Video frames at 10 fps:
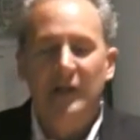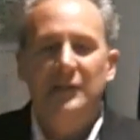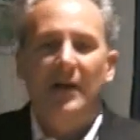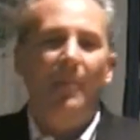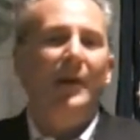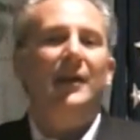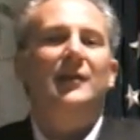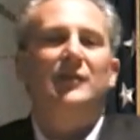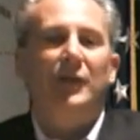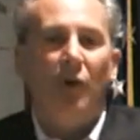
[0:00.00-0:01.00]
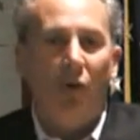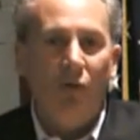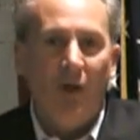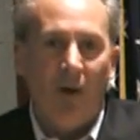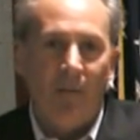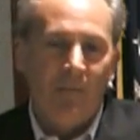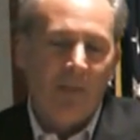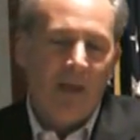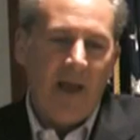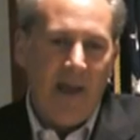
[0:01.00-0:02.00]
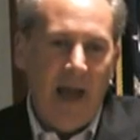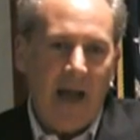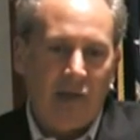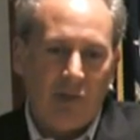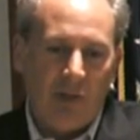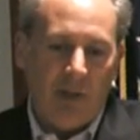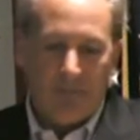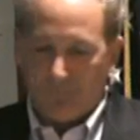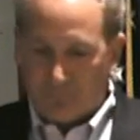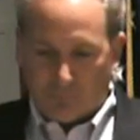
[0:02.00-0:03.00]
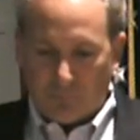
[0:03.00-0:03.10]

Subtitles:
Somebody needs to go there and actually